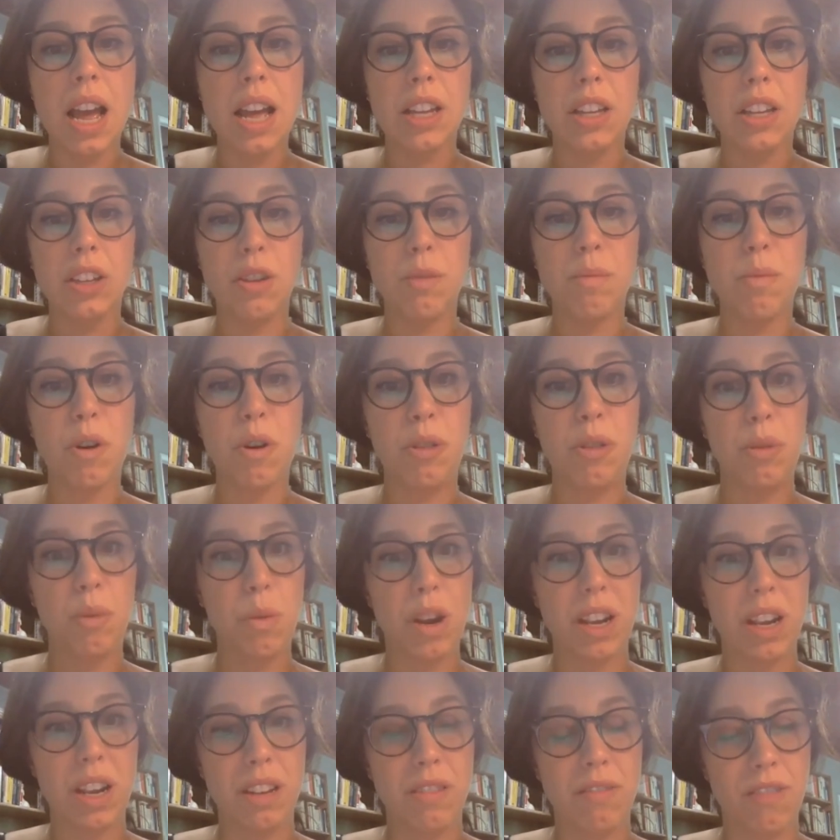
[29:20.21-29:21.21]
you both
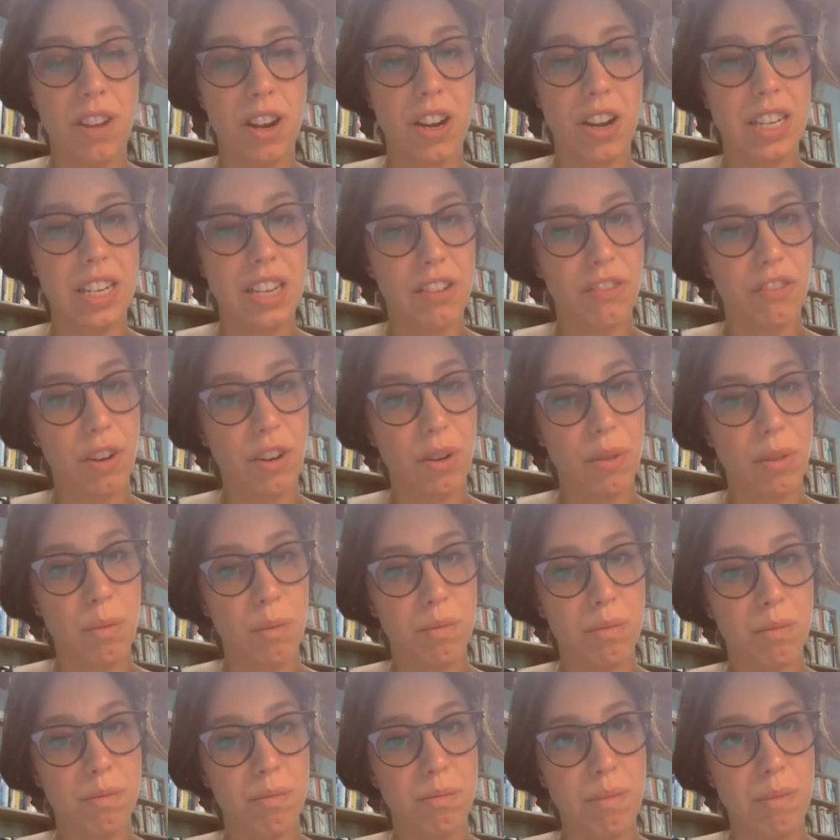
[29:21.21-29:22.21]
work in very different
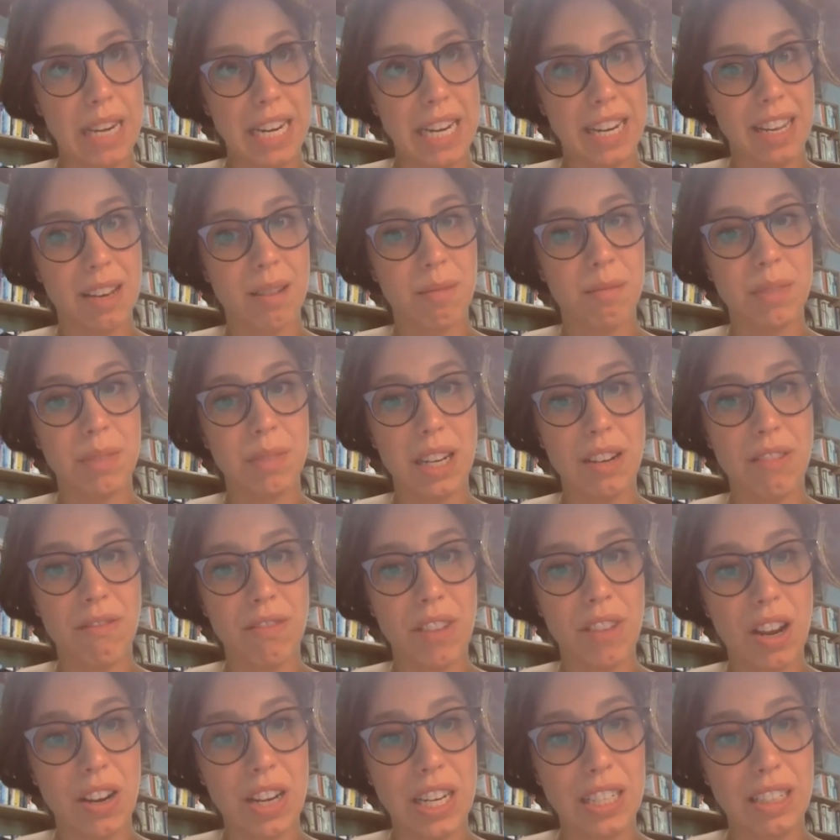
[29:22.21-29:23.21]
mediums and in
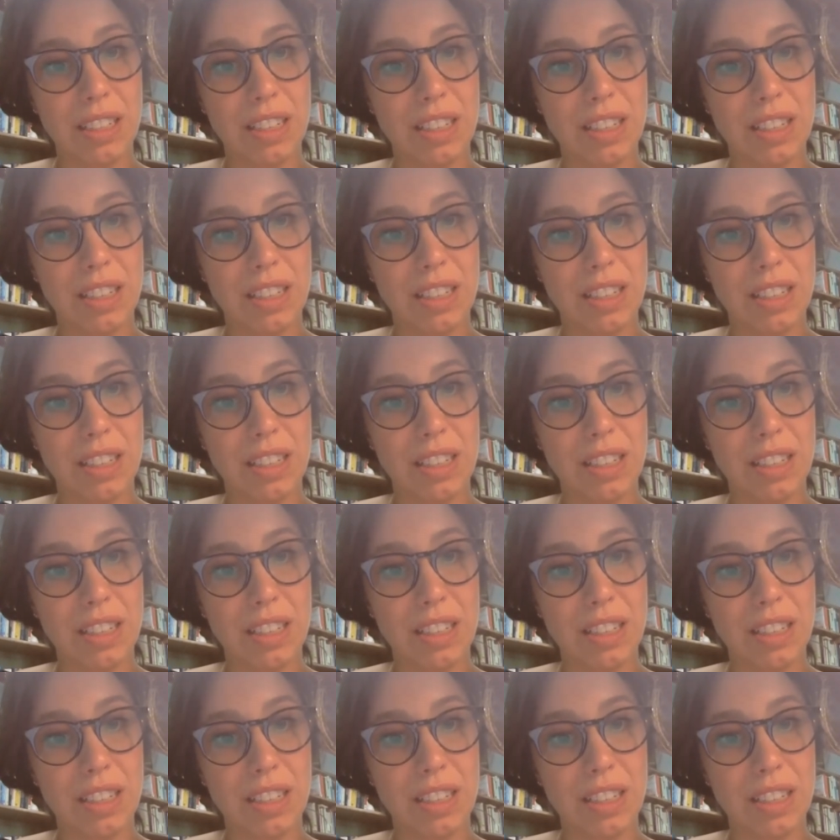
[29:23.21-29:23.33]
very